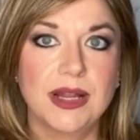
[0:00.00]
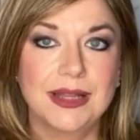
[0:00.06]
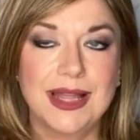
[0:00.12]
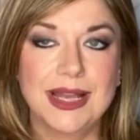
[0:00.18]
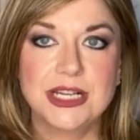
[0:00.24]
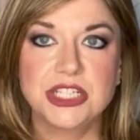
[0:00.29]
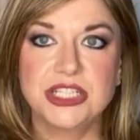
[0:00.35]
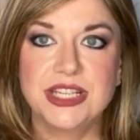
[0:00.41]

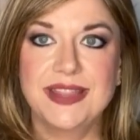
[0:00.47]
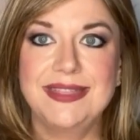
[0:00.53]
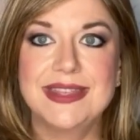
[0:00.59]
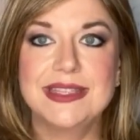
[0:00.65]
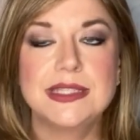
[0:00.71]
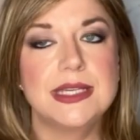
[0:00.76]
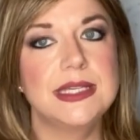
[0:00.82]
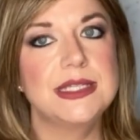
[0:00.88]
Collection.
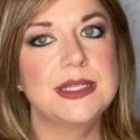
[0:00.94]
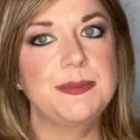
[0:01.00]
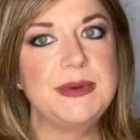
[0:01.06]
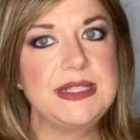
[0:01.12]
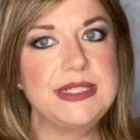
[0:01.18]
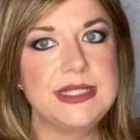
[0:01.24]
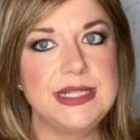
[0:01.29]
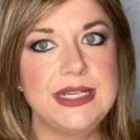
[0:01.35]
This is a
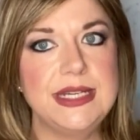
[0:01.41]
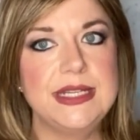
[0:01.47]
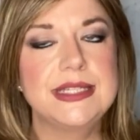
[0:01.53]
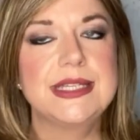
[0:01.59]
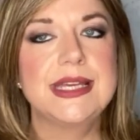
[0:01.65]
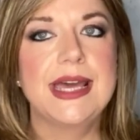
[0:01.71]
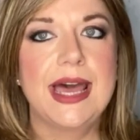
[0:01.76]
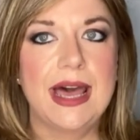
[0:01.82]

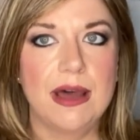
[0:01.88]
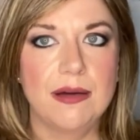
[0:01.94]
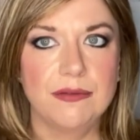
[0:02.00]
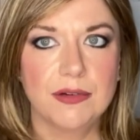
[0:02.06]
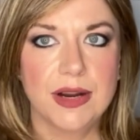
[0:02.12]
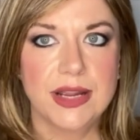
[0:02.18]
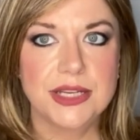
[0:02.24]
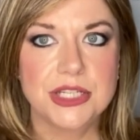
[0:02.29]
petite to
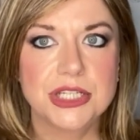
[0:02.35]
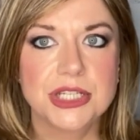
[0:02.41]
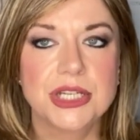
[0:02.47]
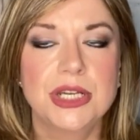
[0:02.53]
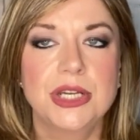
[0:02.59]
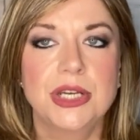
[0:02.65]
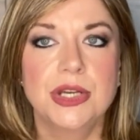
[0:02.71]
average.